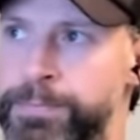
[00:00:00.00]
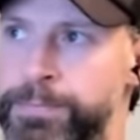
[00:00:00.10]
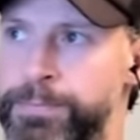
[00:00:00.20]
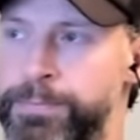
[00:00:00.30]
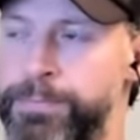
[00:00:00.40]

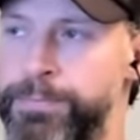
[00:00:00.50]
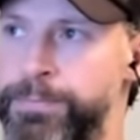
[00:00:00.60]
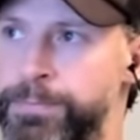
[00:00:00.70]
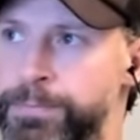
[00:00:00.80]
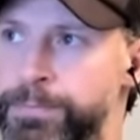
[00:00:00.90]

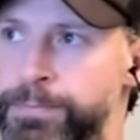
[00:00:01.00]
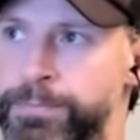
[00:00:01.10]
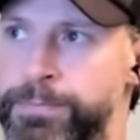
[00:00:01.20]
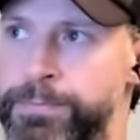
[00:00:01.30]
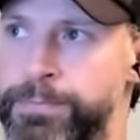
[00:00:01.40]

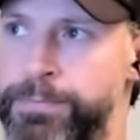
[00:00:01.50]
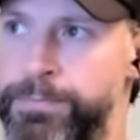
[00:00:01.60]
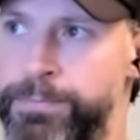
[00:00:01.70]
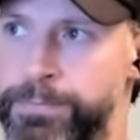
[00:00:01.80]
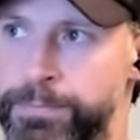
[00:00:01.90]

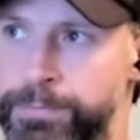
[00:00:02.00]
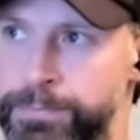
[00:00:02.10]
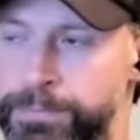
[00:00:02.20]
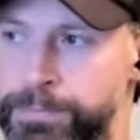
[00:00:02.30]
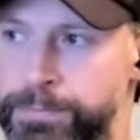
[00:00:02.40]

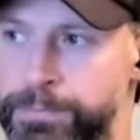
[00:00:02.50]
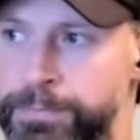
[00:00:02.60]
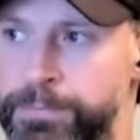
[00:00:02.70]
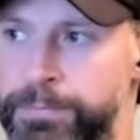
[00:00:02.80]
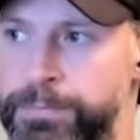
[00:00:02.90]

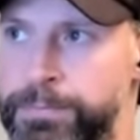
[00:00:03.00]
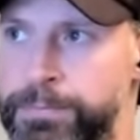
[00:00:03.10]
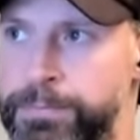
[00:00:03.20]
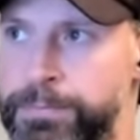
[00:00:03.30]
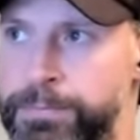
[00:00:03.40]

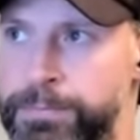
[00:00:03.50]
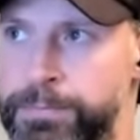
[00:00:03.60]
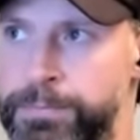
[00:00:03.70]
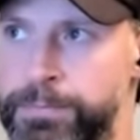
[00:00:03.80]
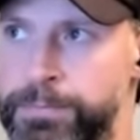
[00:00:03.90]

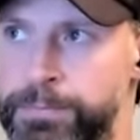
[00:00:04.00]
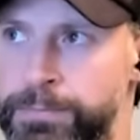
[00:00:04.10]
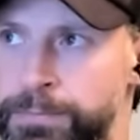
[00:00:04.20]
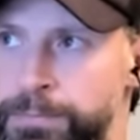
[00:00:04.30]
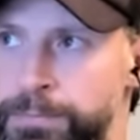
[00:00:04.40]

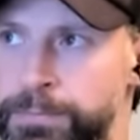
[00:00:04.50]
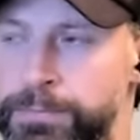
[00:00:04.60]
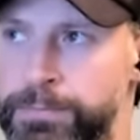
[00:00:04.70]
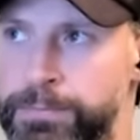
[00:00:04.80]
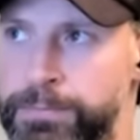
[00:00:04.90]

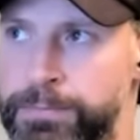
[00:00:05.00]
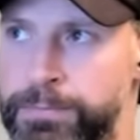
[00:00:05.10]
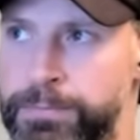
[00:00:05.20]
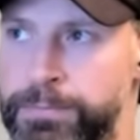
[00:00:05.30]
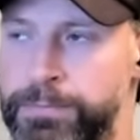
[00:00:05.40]

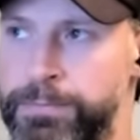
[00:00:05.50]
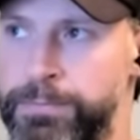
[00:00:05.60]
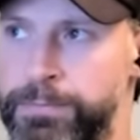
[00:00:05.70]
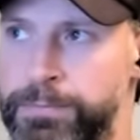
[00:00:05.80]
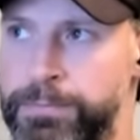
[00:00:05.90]

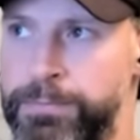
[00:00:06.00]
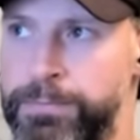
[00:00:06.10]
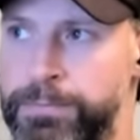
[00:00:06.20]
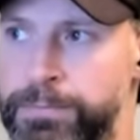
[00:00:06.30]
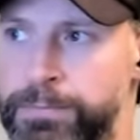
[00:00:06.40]

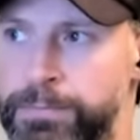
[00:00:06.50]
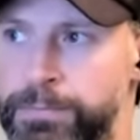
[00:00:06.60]
[no speech]